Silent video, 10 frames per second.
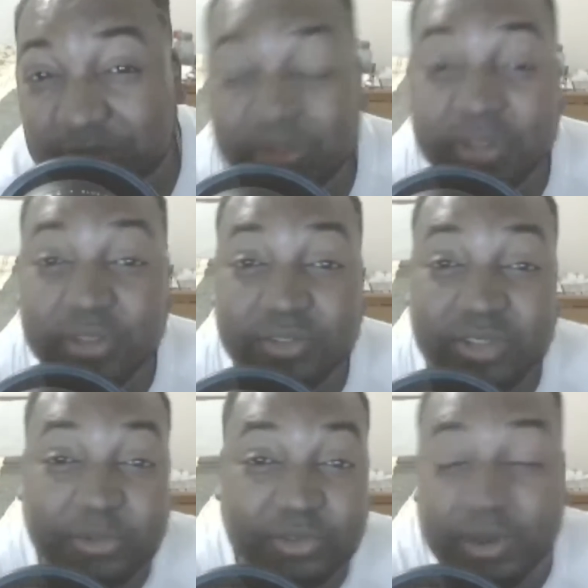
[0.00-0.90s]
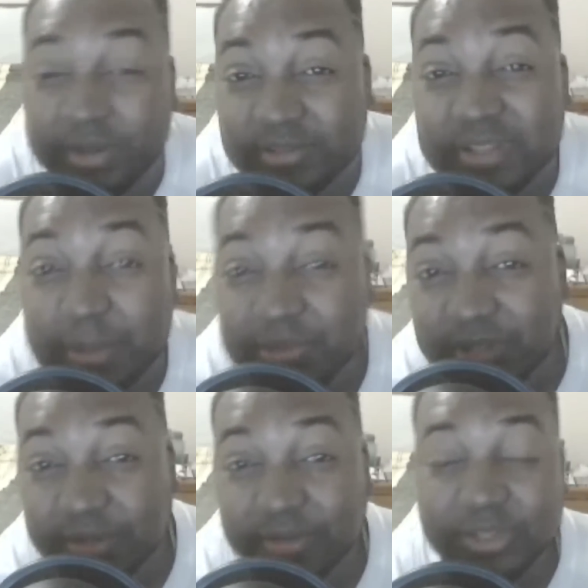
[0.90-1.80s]
because I was one of the top
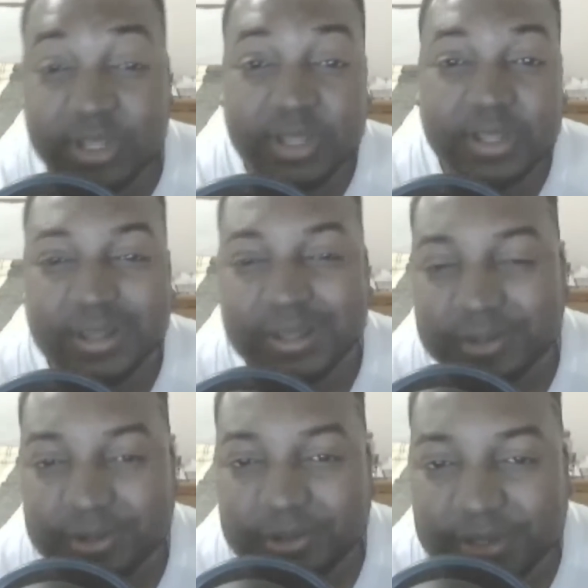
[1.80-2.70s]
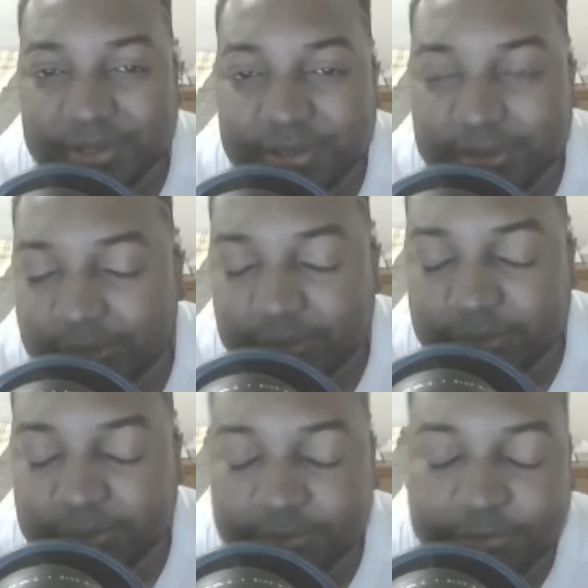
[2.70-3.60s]
sellers. And, they see a
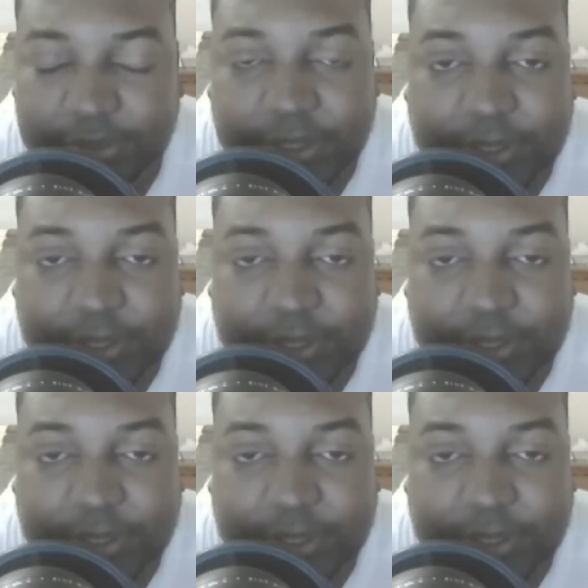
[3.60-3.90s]
freaking